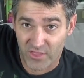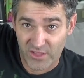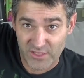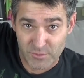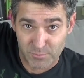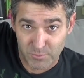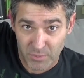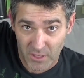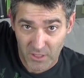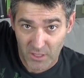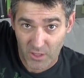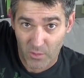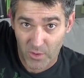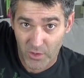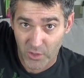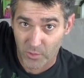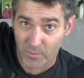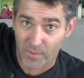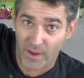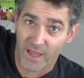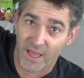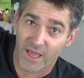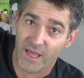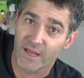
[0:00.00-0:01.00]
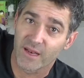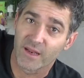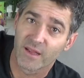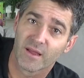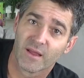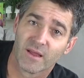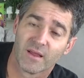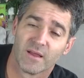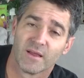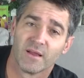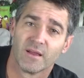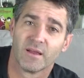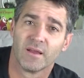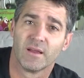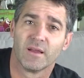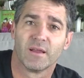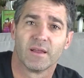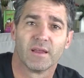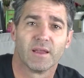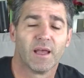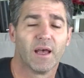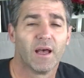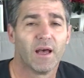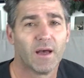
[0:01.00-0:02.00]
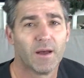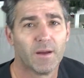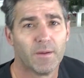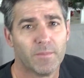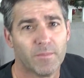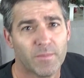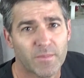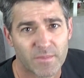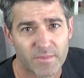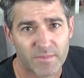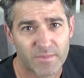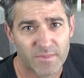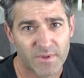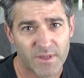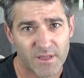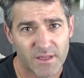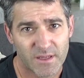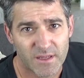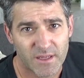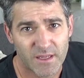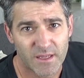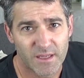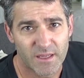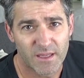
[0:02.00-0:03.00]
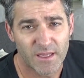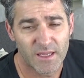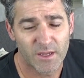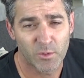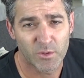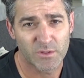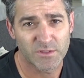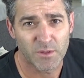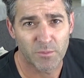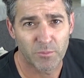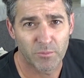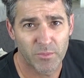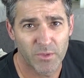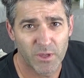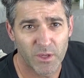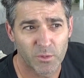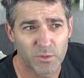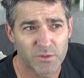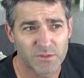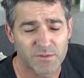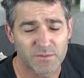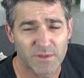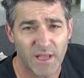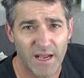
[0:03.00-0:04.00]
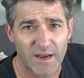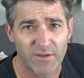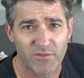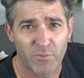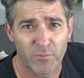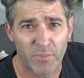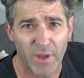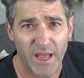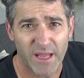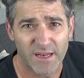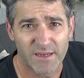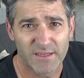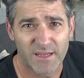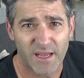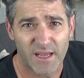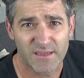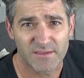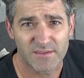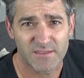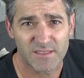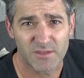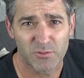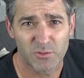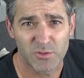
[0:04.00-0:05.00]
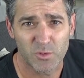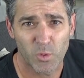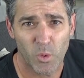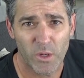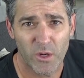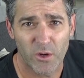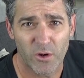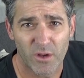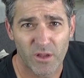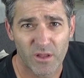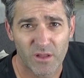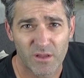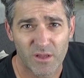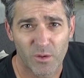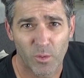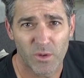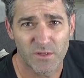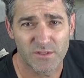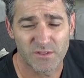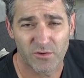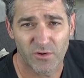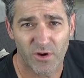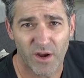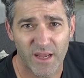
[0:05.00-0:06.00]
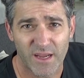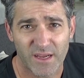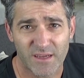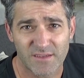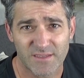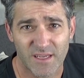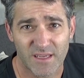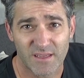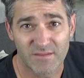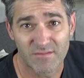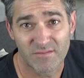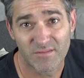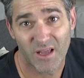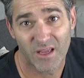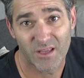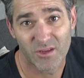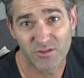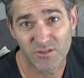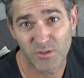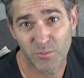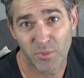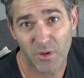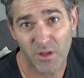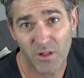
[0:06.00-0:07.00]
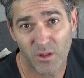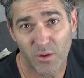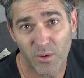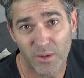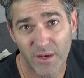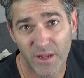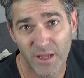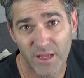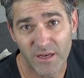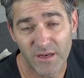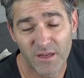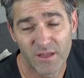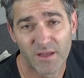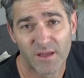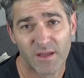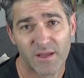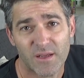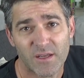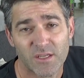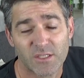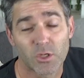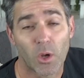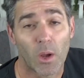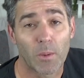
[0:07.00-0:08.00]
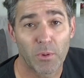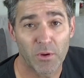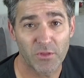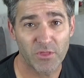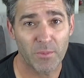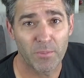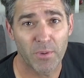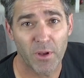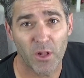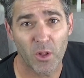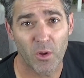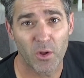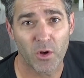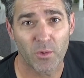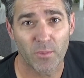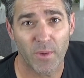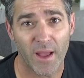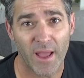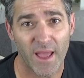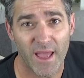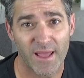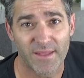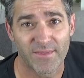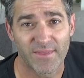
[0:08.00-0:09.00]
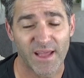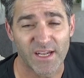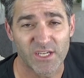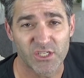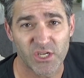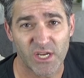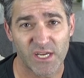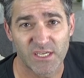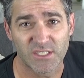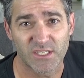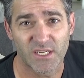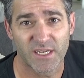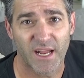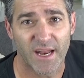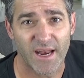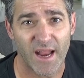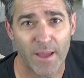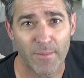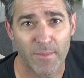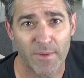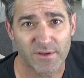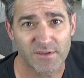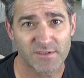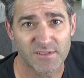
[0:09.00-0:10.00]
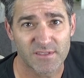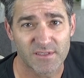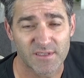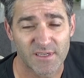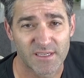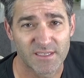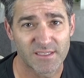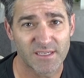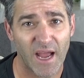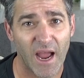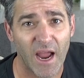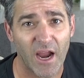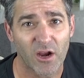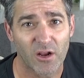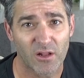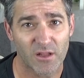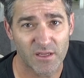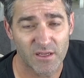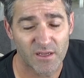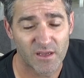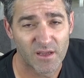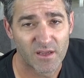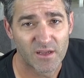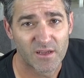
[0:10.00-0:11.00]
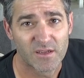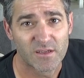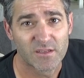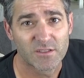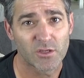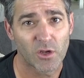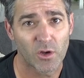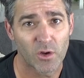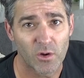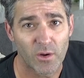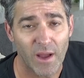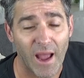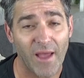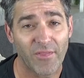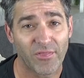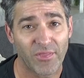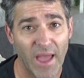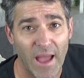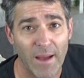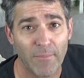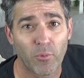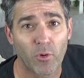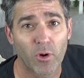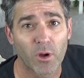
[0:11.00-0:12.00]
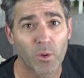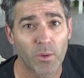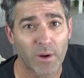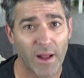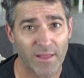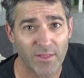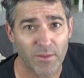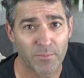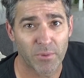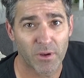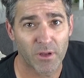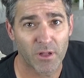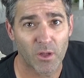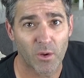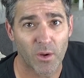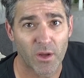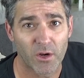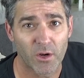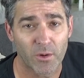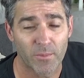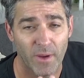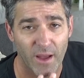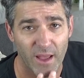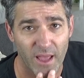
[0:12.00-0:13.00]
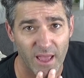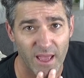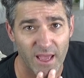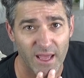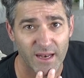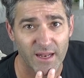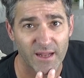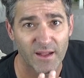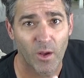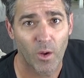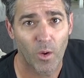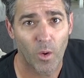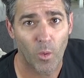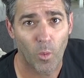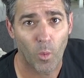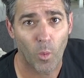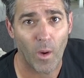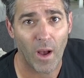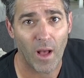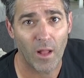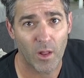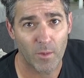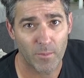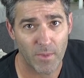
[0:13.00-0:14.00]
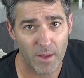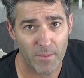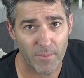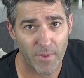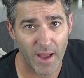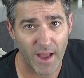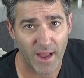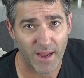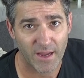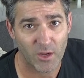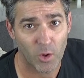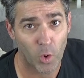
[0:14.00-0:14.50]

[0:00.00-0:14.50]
this pillow under my head, um, It was, a, it was kind of a bad test. It was weird. It wasn't right because I, I use a pillow at night. So I put the pillow under my head and that changed the dynamics entirely. So at that point when I had the pillow under my head while on my back